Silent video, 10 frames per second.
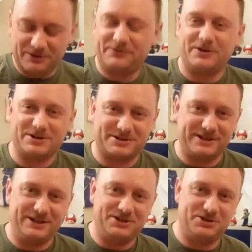But the
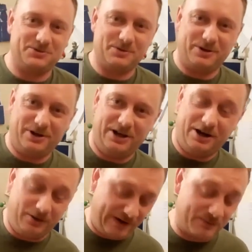first issue
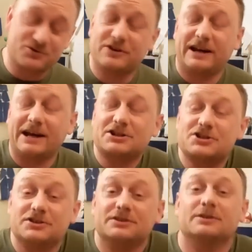of Amstrad
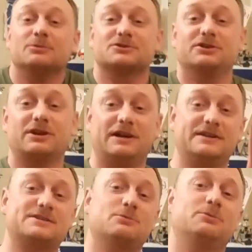Action I want to look at,
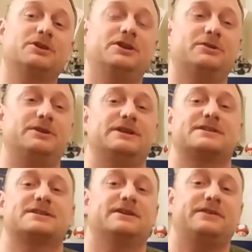and this is what we're going to do in
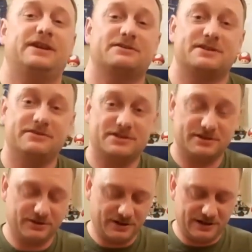this video series,
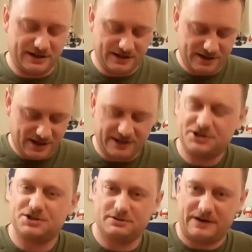is look at an
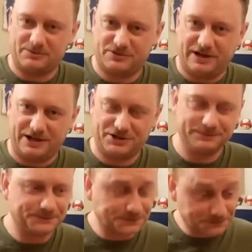issue of Amstrad
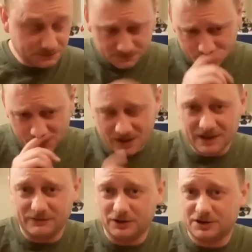Action
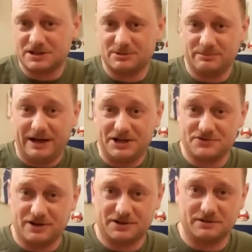and have a look at some of the
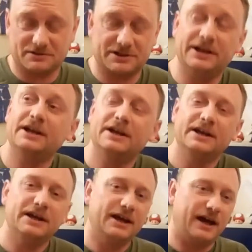major articles in it
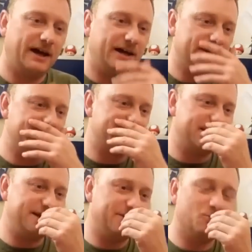and
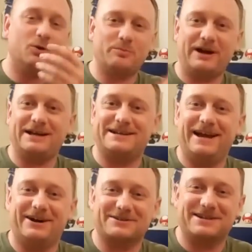see what panned
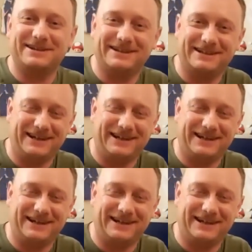out,